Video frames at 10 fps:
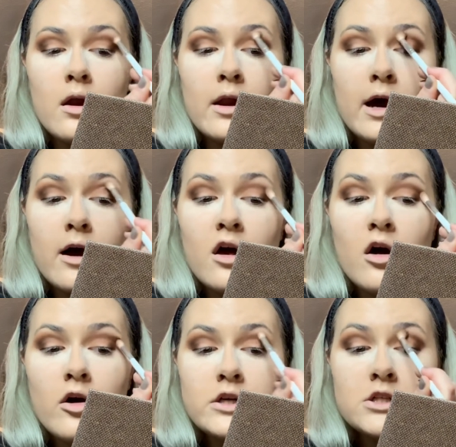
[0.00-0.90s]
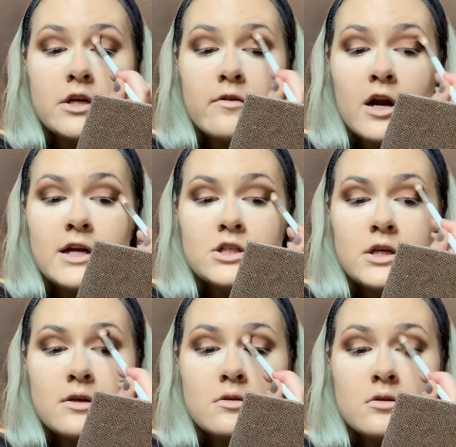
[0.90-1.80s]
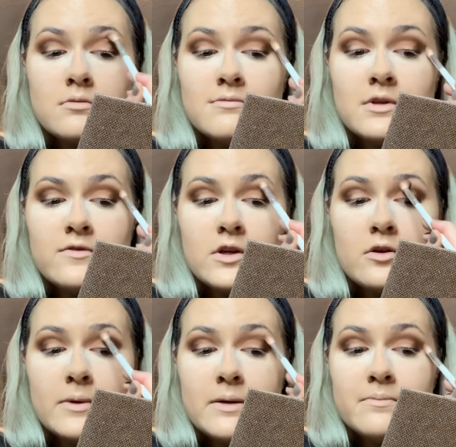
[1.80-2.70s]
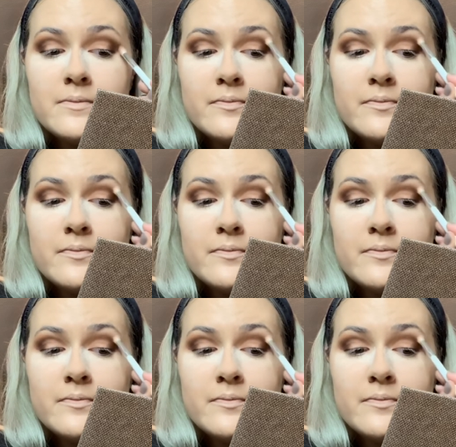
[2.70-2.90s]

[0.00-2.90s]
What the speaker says: not harsh and ratchet, if you know what I mean.